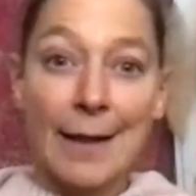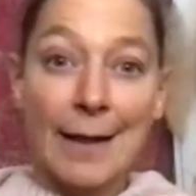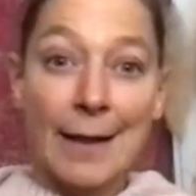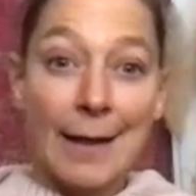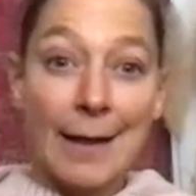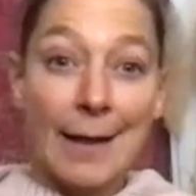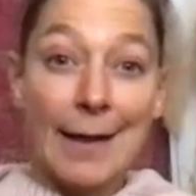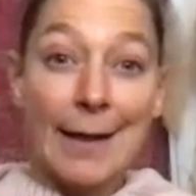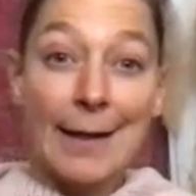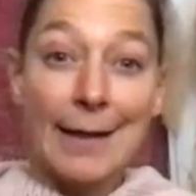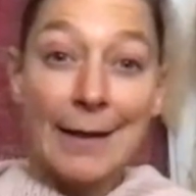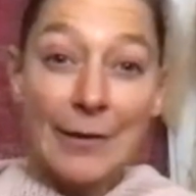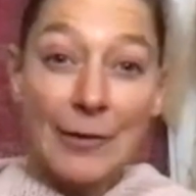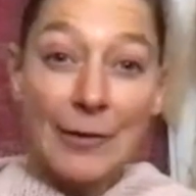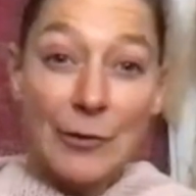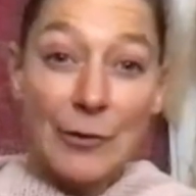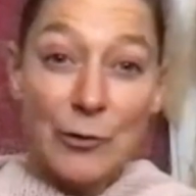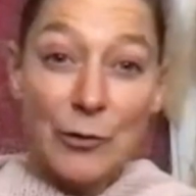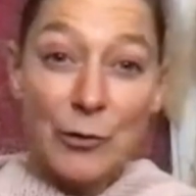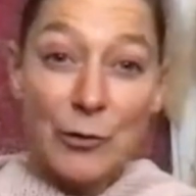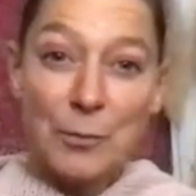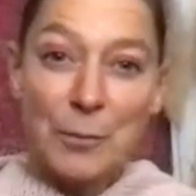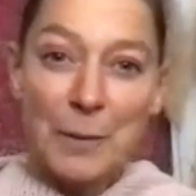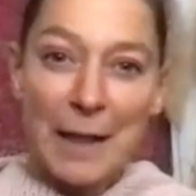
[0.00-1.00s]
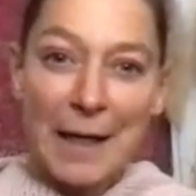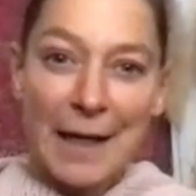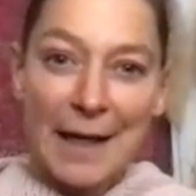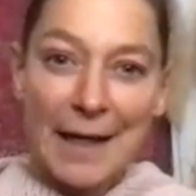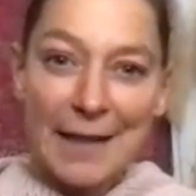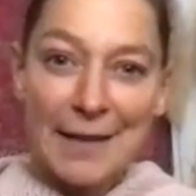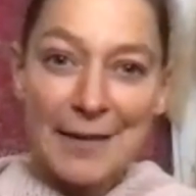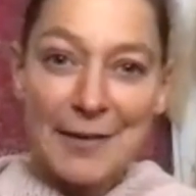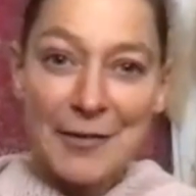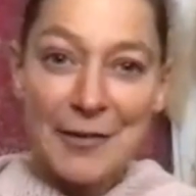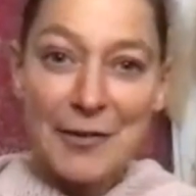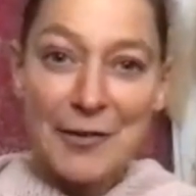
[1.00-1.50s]
into my
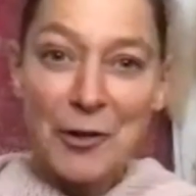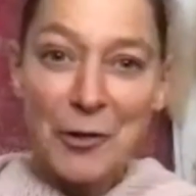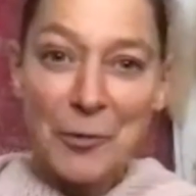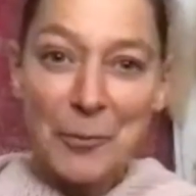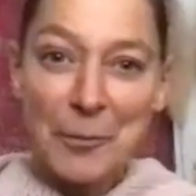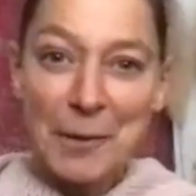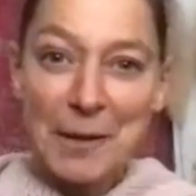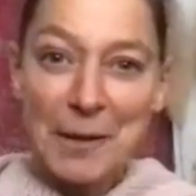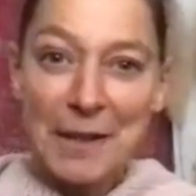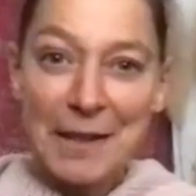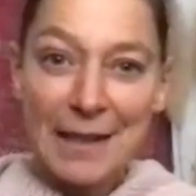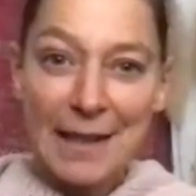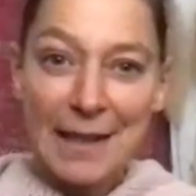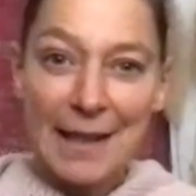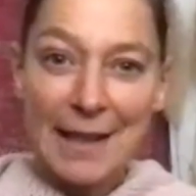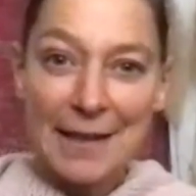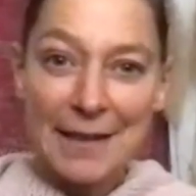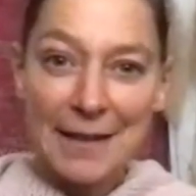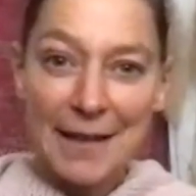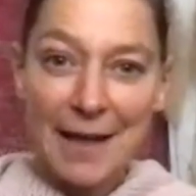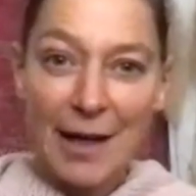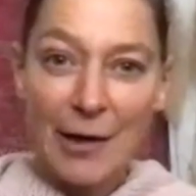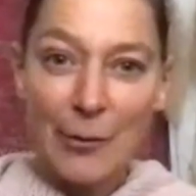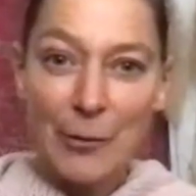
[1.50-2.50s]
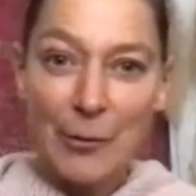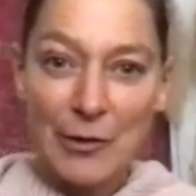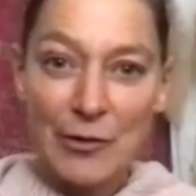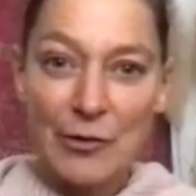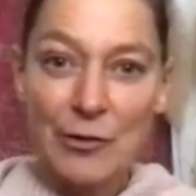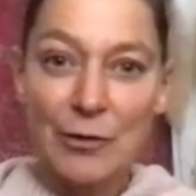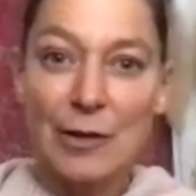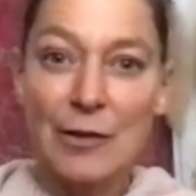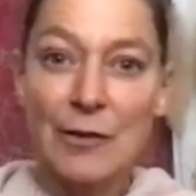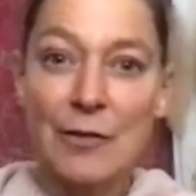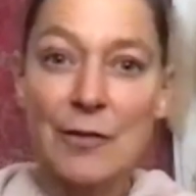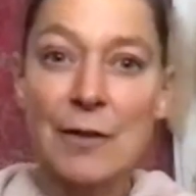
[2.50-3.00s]
stomach and how it's
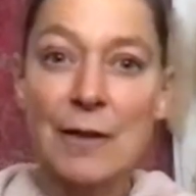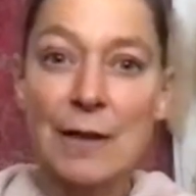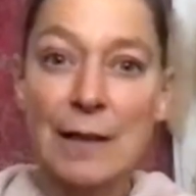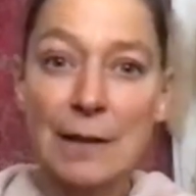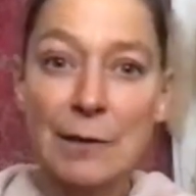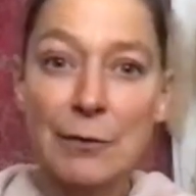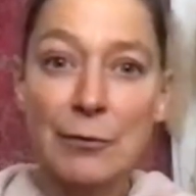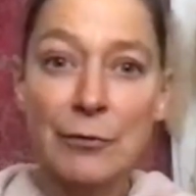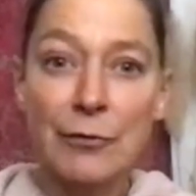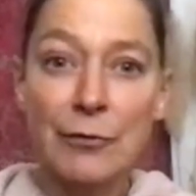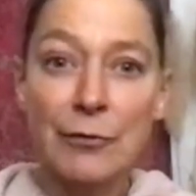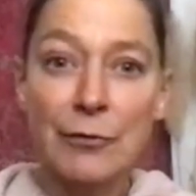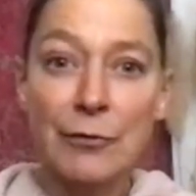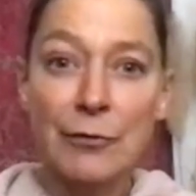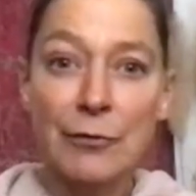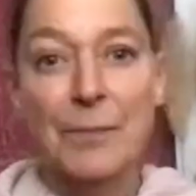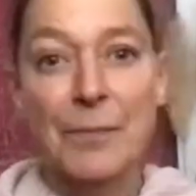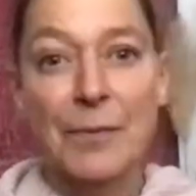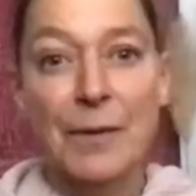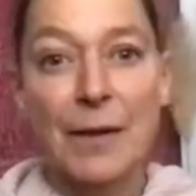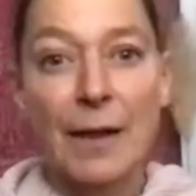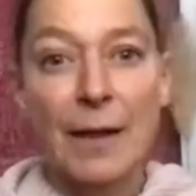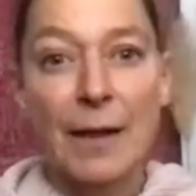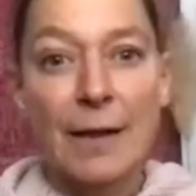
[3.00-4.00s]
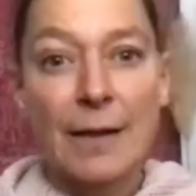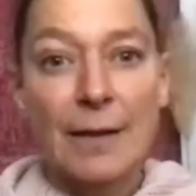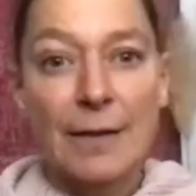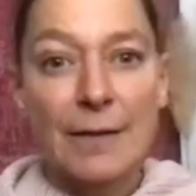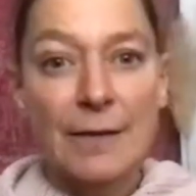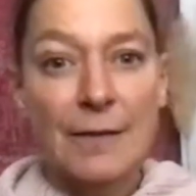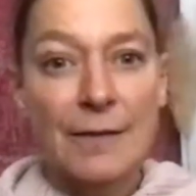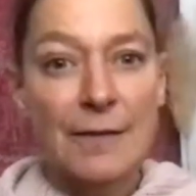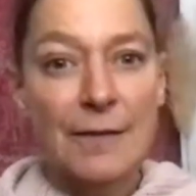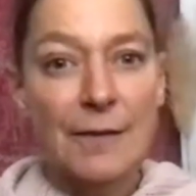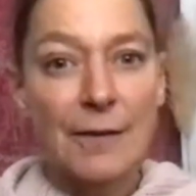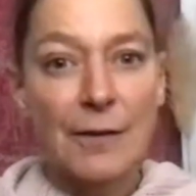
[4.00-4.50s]
received.
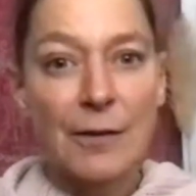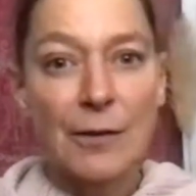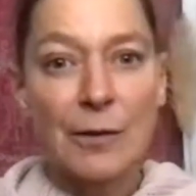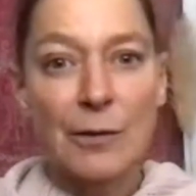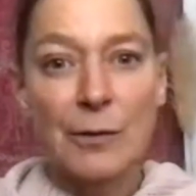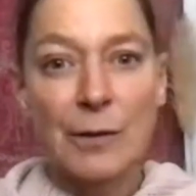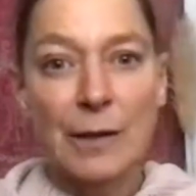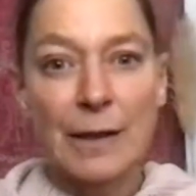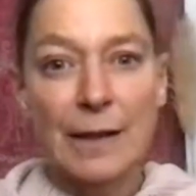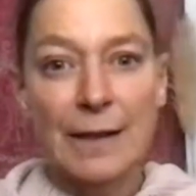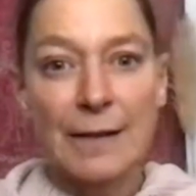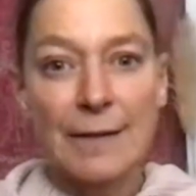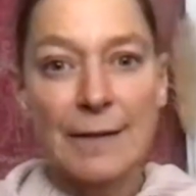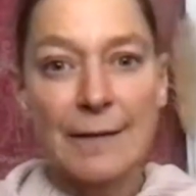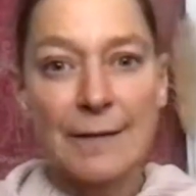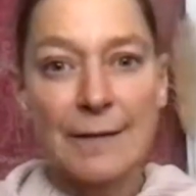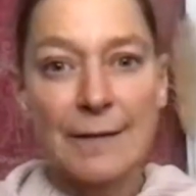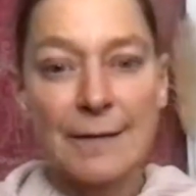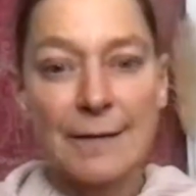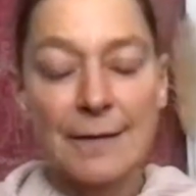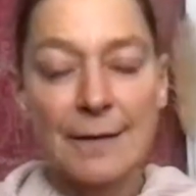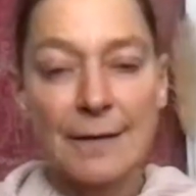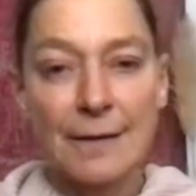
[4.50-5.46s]
So it's